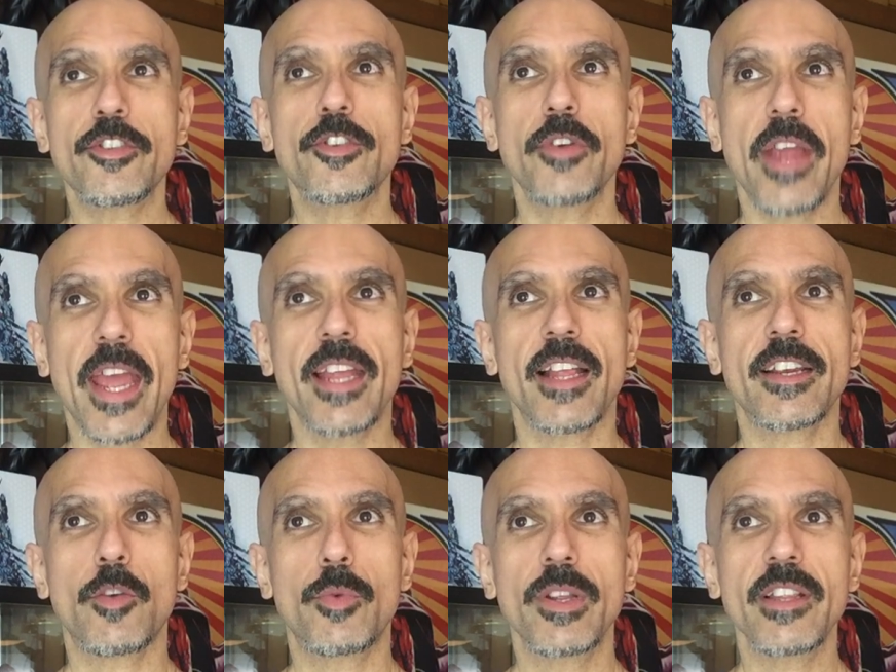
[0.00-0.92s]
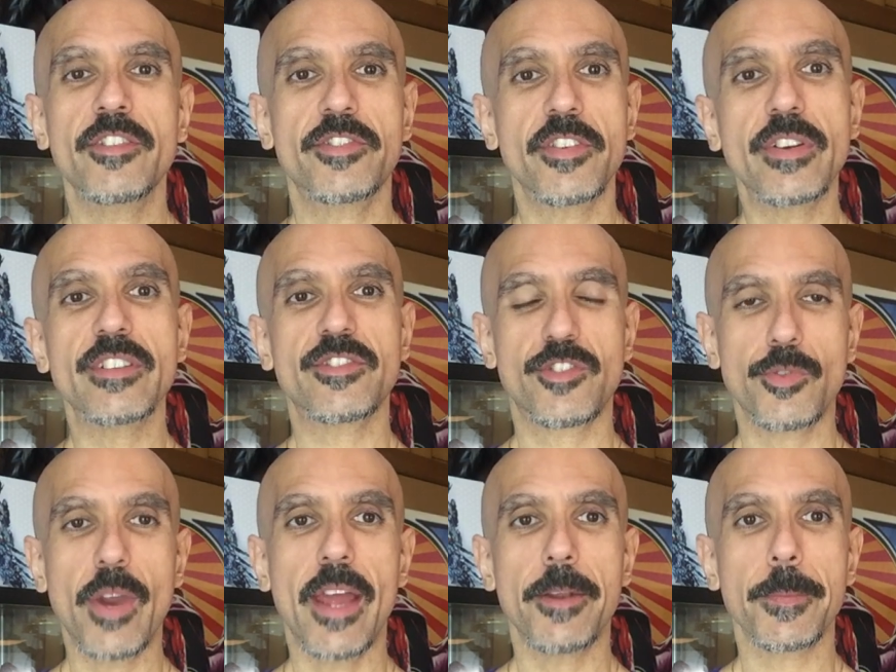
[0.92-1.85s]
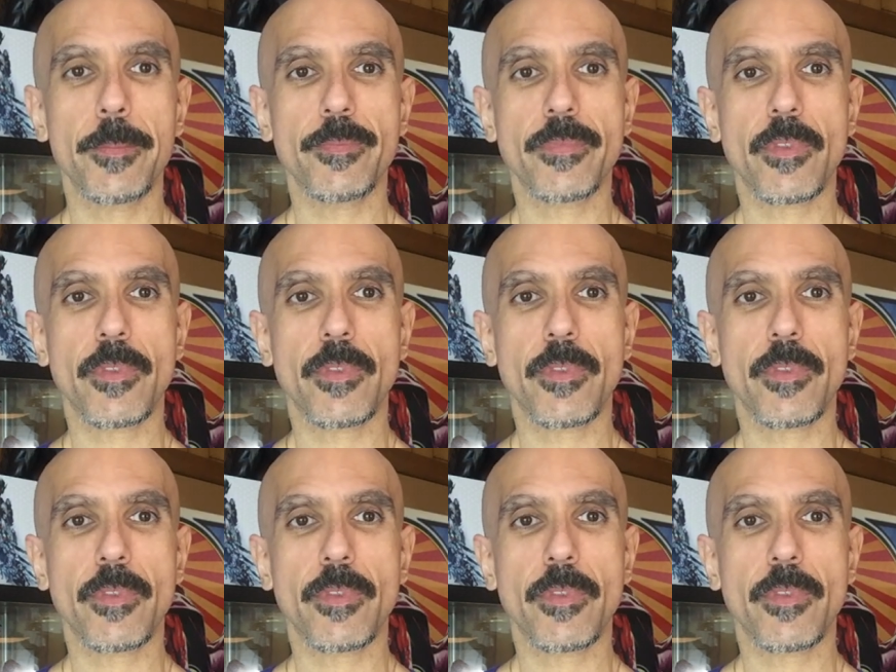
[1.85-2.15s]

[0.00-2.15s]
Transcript: create like a really serious threat